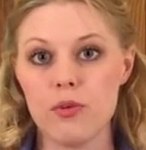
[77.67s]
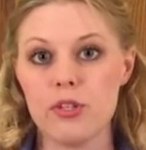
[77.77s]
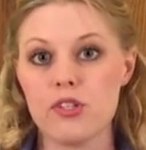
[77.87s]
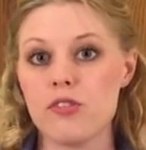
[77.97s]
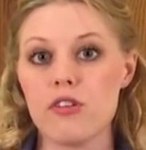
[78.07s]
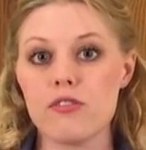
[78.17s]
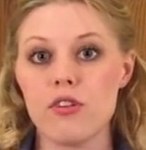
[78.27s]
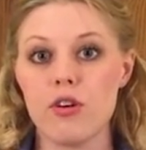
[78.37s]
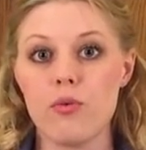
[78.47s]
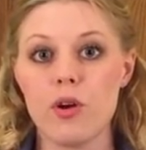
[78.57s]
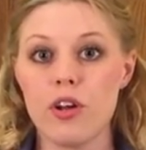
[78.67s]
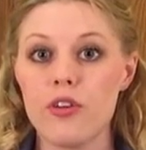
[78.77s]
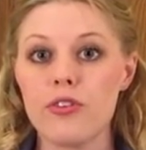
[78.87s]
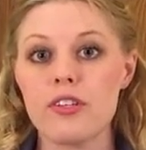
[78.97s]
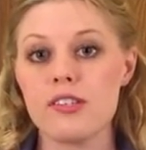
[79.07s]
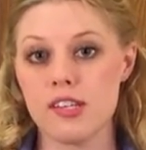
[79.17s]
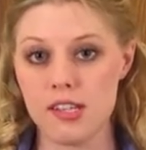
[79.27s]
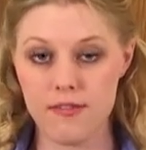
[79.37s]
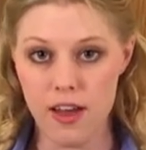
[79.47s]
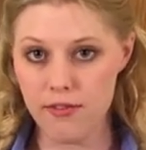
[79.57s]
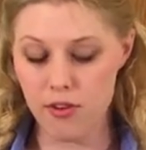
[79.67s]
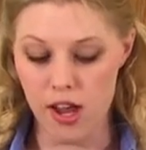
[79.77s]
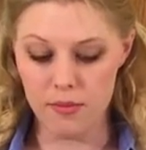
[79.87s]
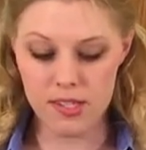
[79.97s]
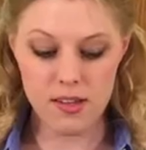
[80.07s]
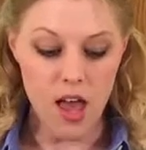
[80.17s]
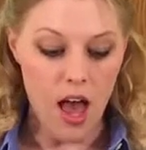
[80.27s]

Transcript: which is also 165 grams.